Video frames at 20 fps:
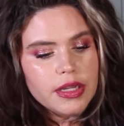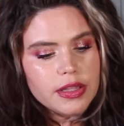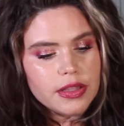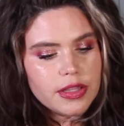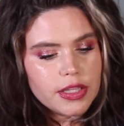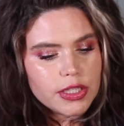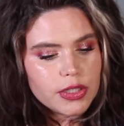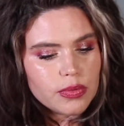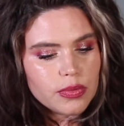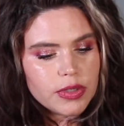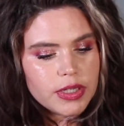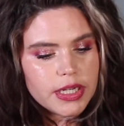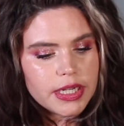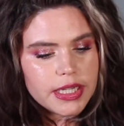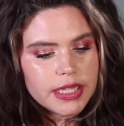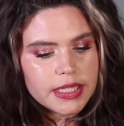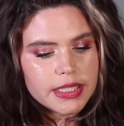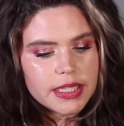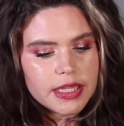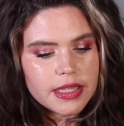This one
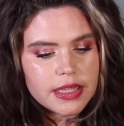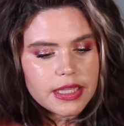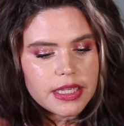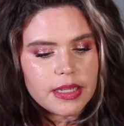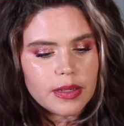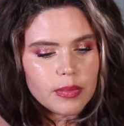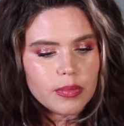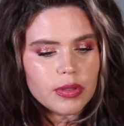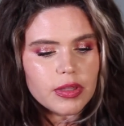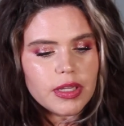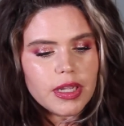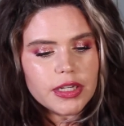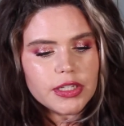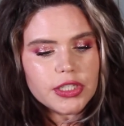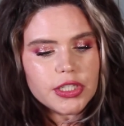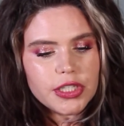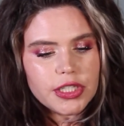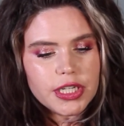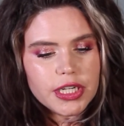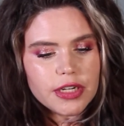is the blush
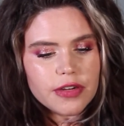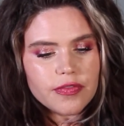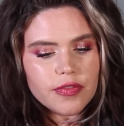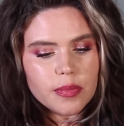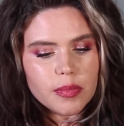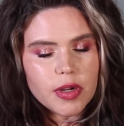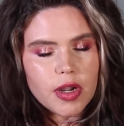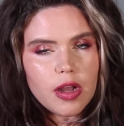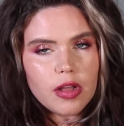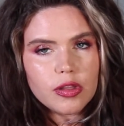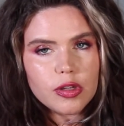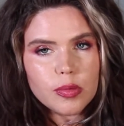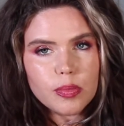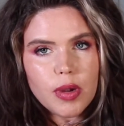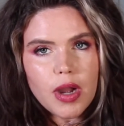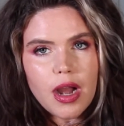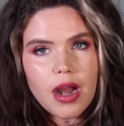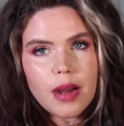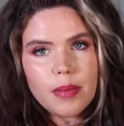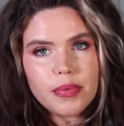stick from
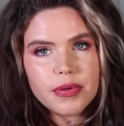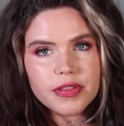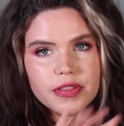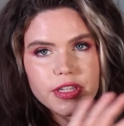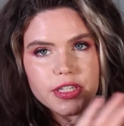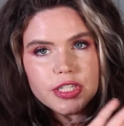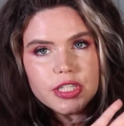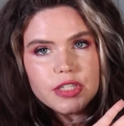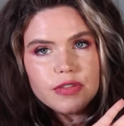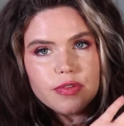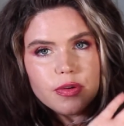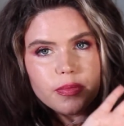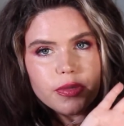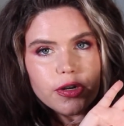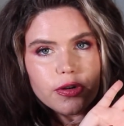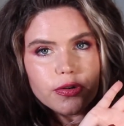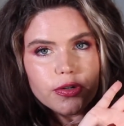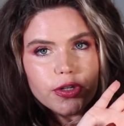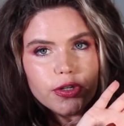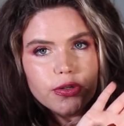Colourpop. This is from
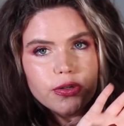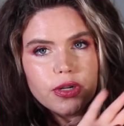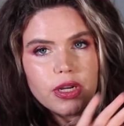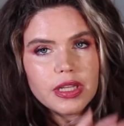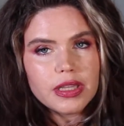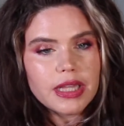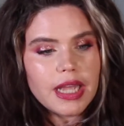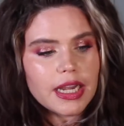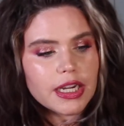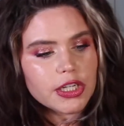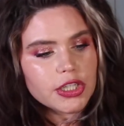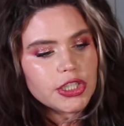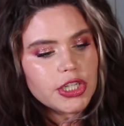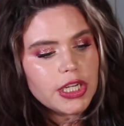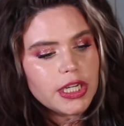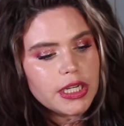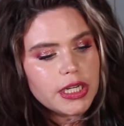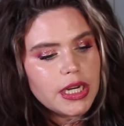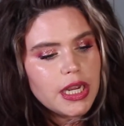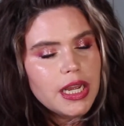their new
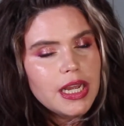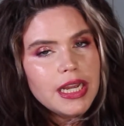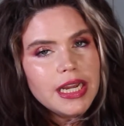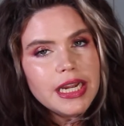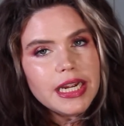collection.